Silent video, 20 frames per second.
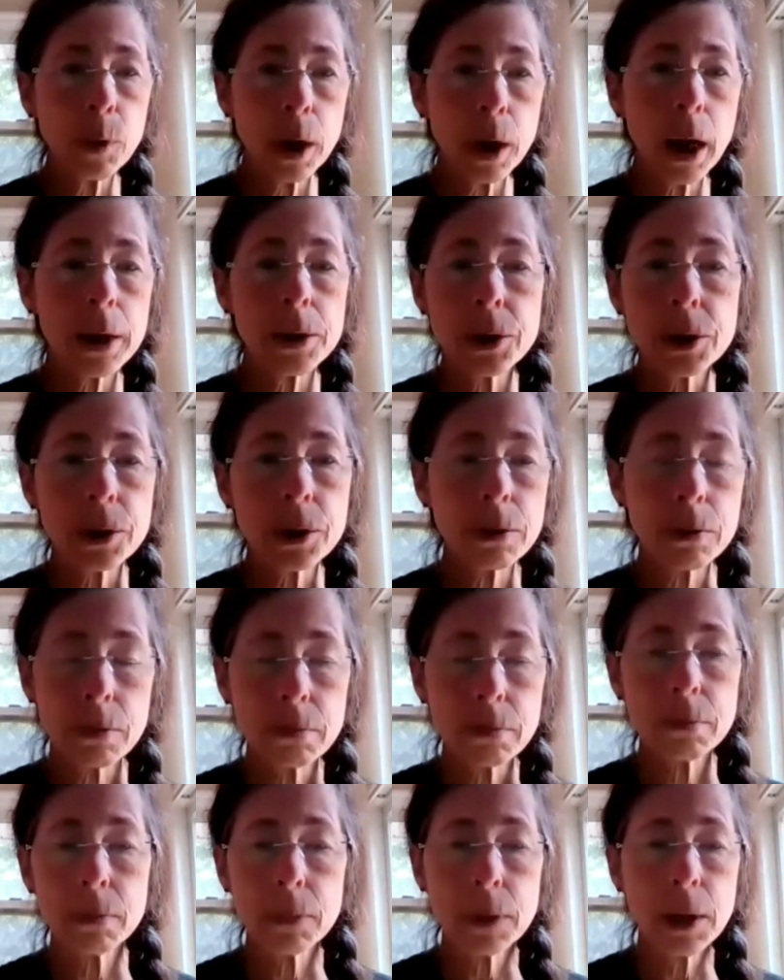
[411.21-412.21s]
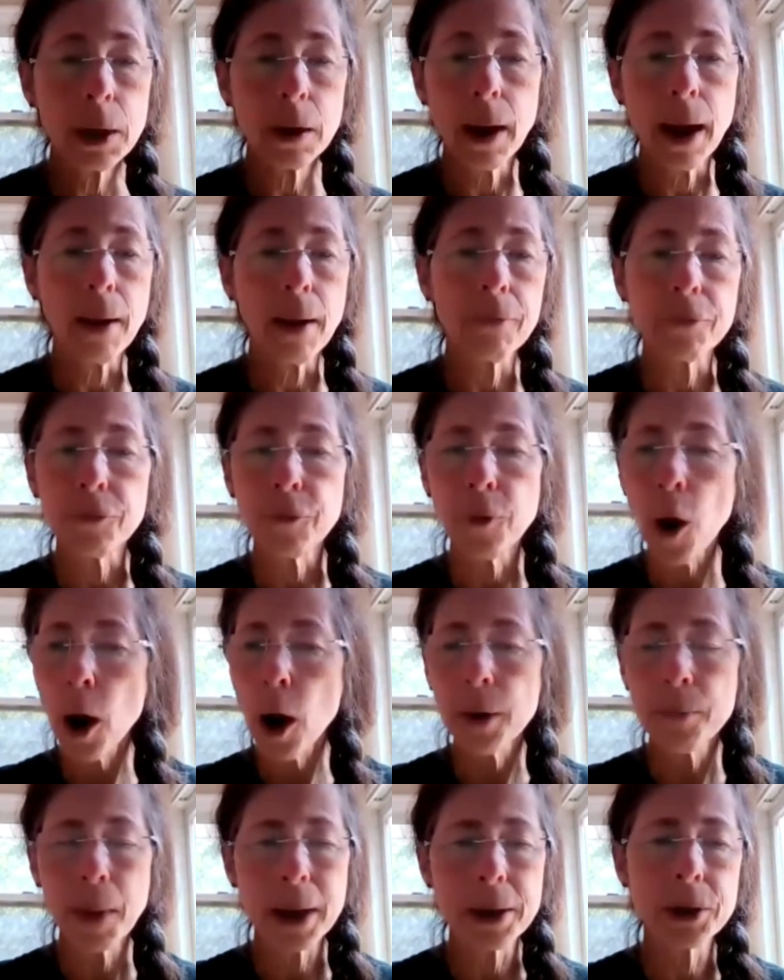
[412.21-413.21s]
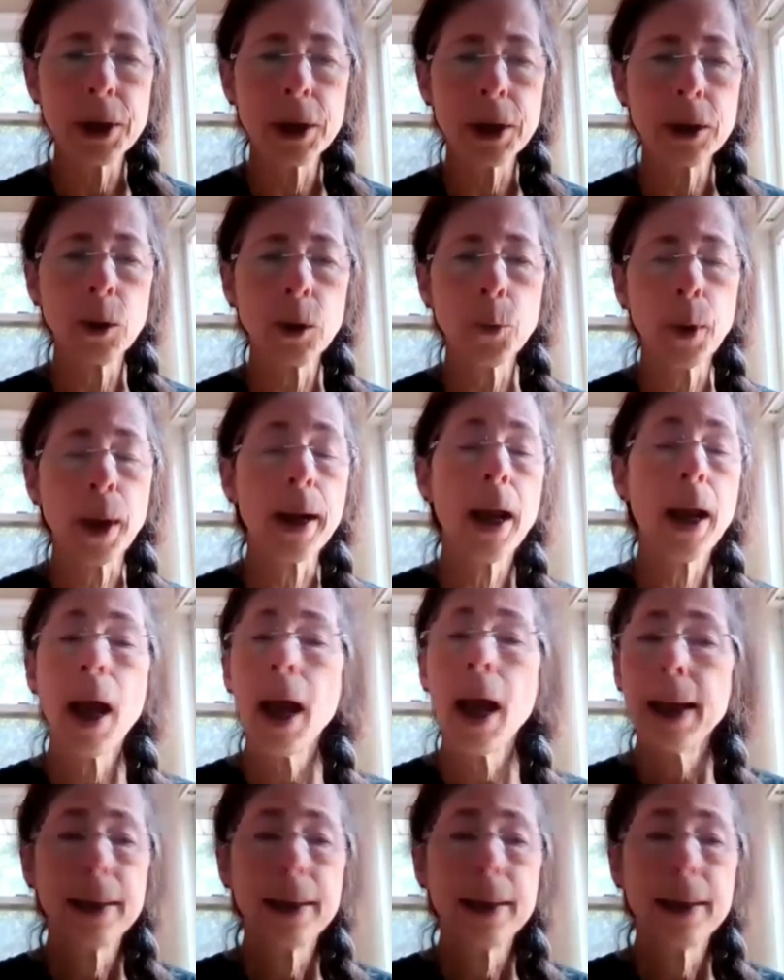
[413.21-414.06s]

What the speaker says: what I just, how far my signal went.